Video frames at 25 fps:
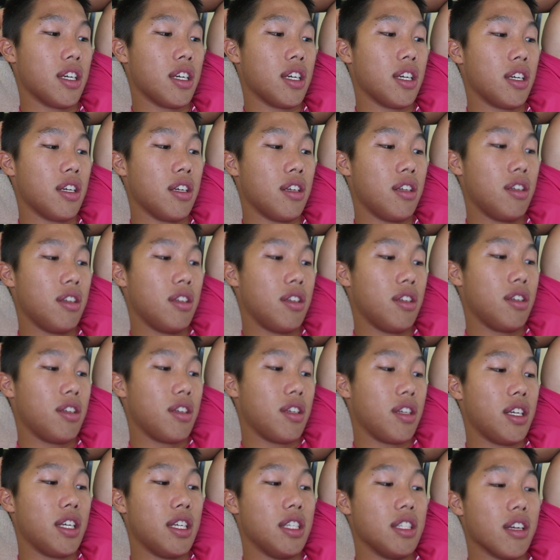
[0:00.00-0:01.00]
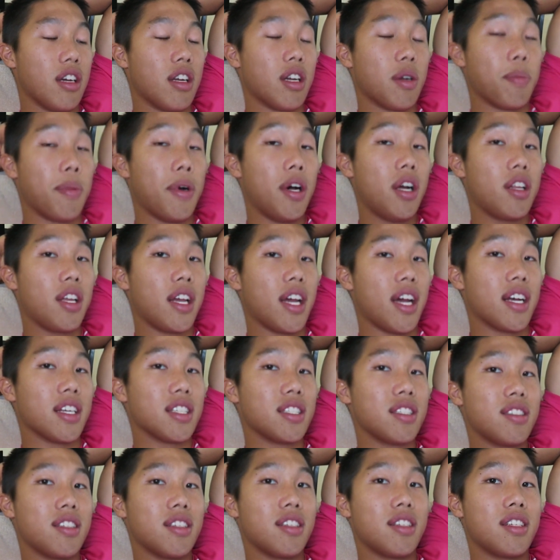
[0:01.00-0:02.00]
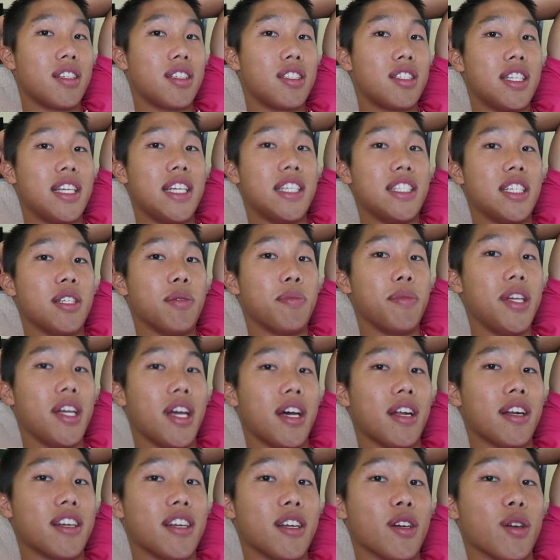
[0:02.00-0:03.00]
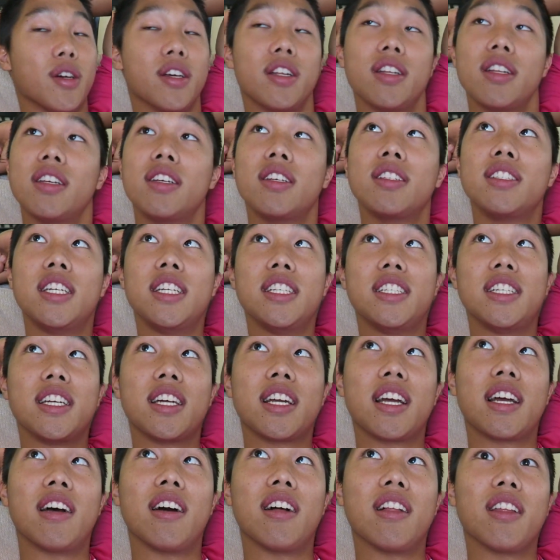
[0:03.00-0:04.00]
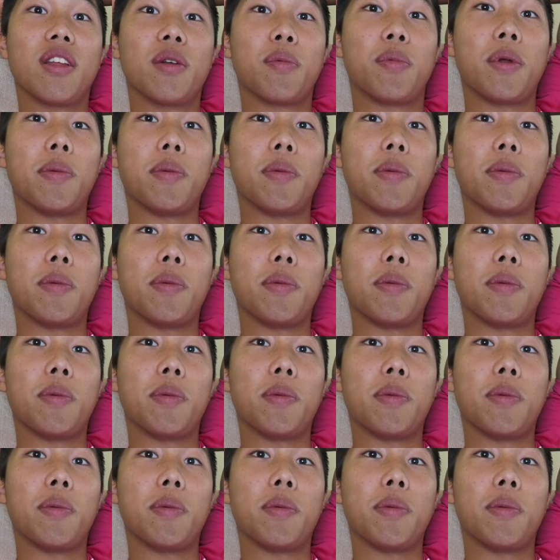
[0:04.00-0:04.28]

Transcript: uh he's on a podcast teaching me how to do it, That's teaching cool. other